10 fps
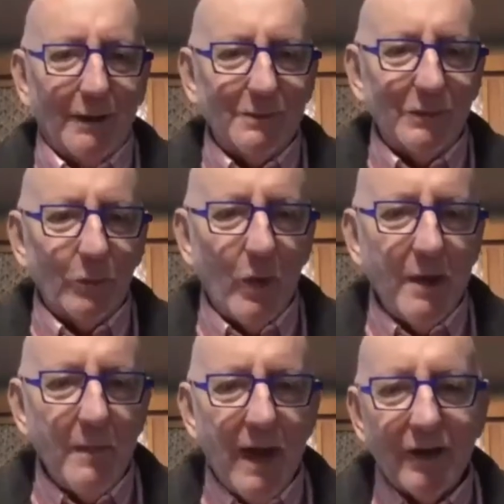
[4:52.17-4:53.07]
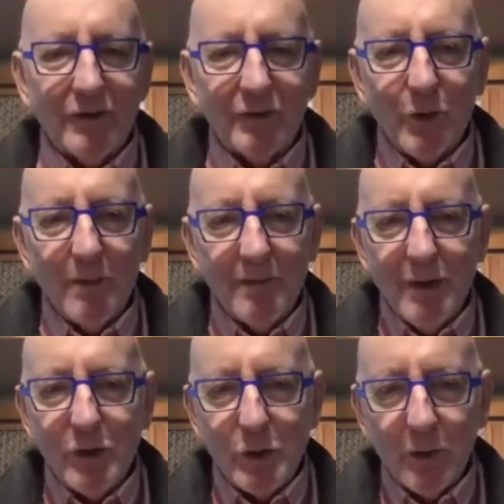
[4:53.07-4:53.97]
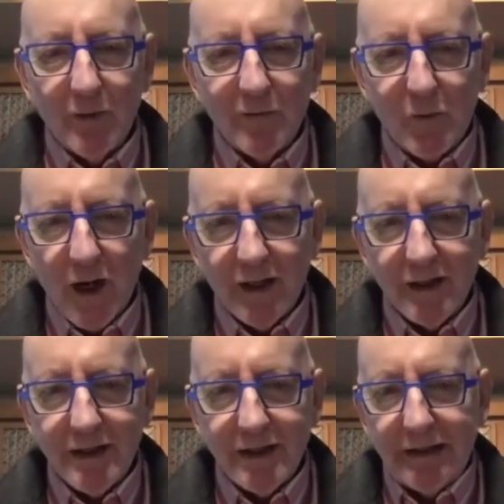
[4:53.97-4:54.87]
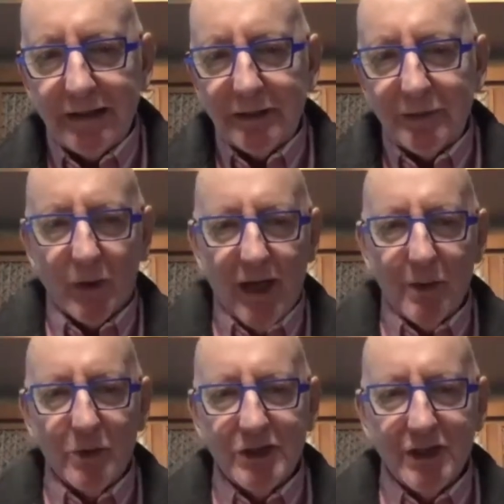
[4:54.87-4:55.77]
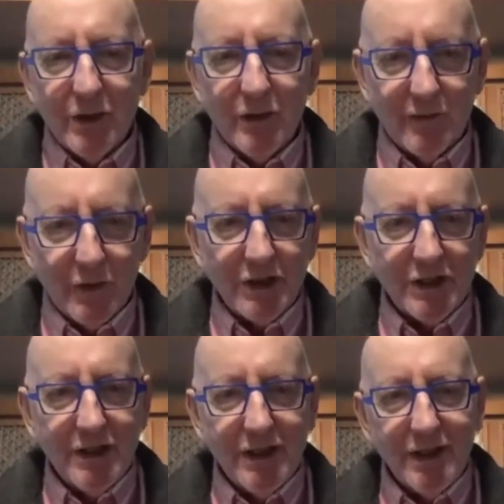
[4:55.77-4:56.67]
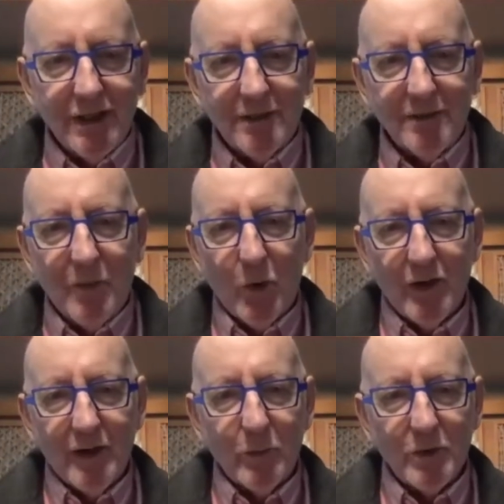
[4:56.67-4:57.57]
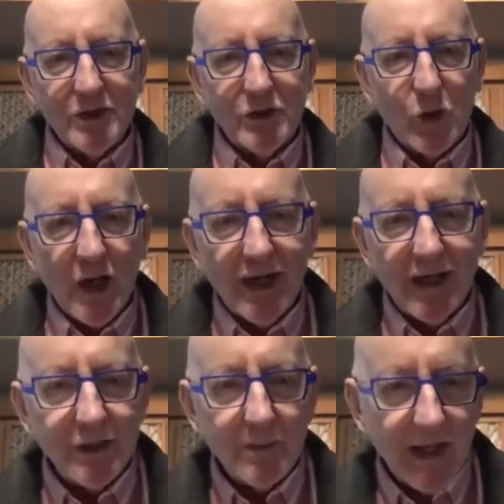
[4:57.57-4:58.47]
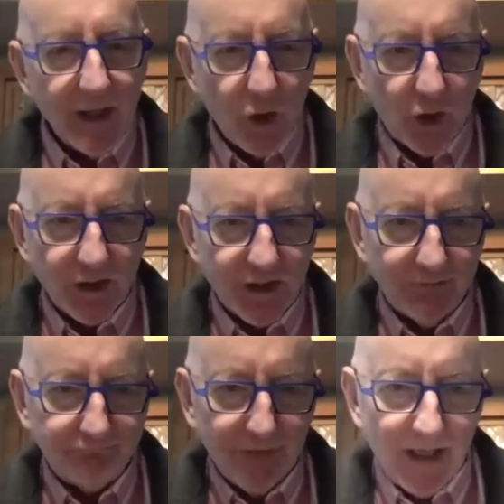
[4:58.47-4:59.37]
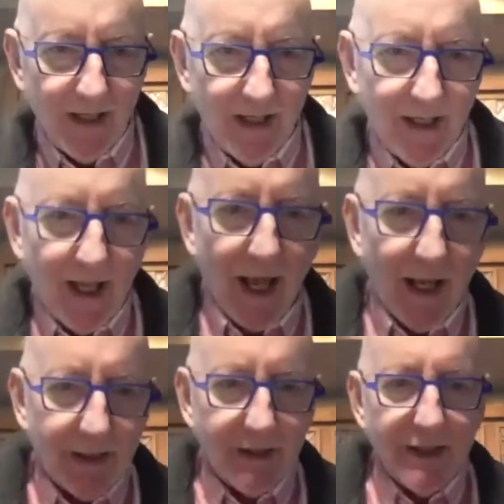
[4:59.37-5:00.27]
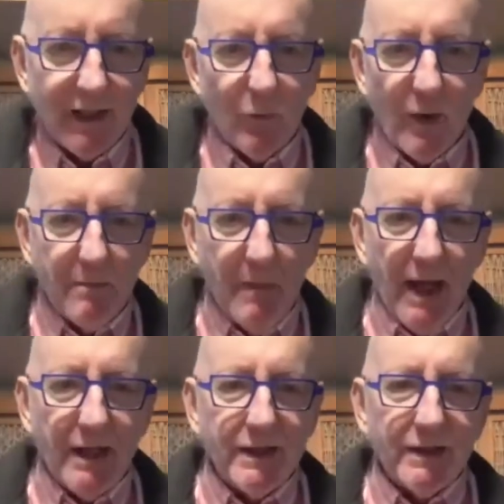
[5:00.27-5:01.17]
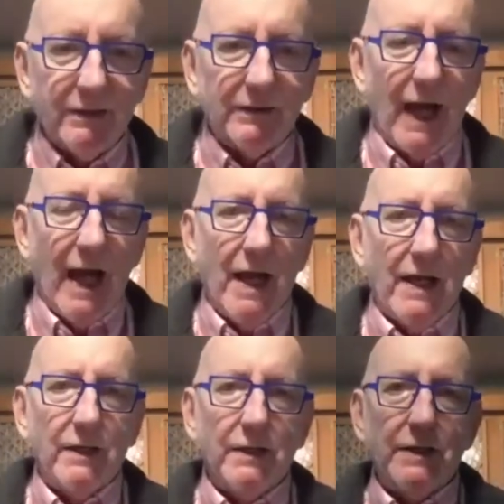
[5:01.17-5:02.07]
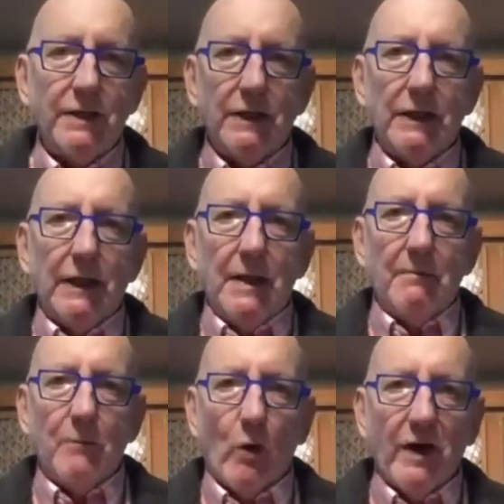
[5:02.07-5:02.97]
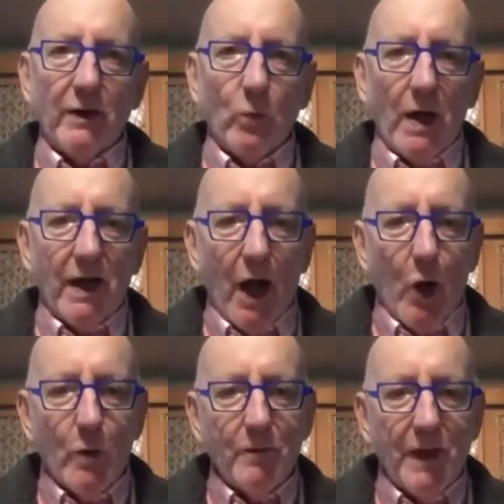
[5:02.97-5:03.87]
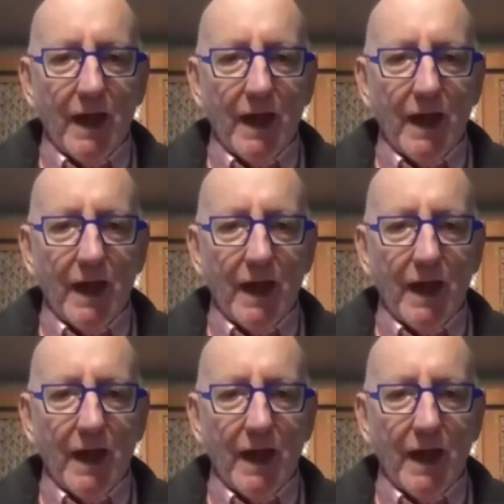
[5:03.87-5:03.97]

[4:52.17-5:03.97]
We met through a mutual friend when I was at university, and Maureen was training to be a nurse. And we met, and Maureen went home that